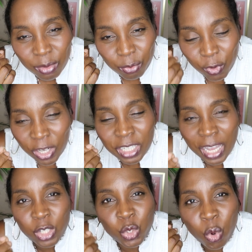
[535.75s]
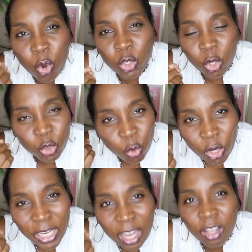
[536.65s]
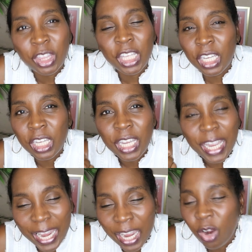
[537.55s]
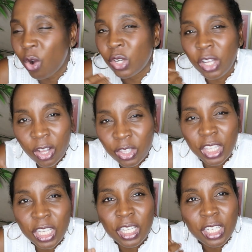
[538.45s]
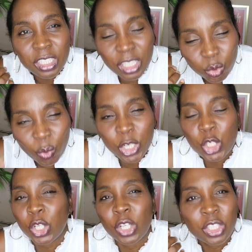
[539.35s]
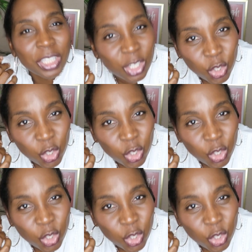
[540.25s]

feeling that you hold on to unhealthy hair, unhealthy situations